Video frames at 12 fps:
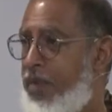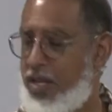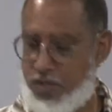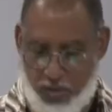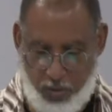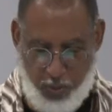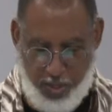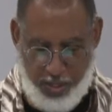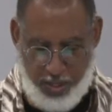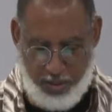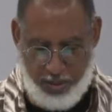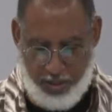And so we
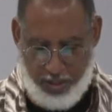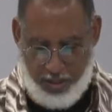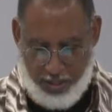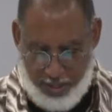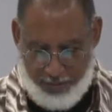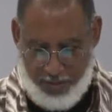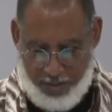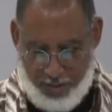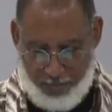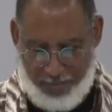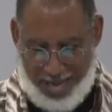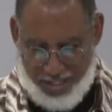need to deliver
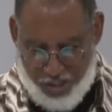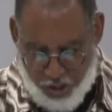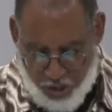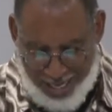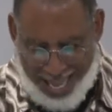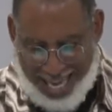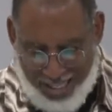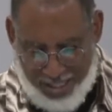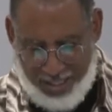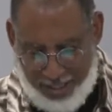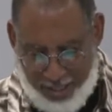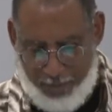them by
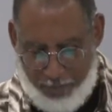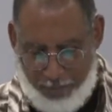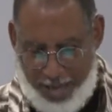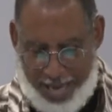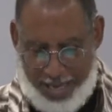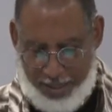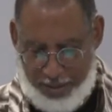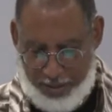snatching them back.